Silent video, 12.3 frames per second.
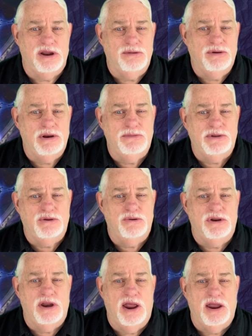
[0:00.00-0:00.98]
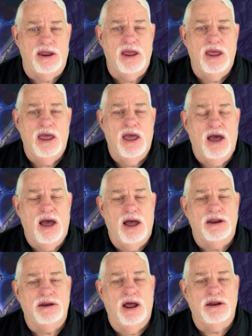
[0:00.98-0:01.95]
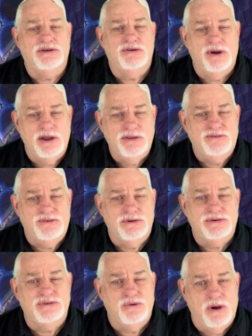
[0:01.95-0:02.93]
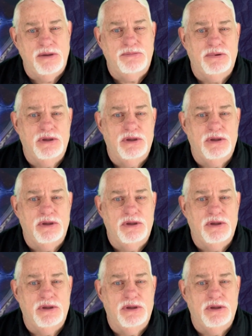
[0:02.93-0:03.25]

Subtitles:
I'm going to be doing a transfer swipe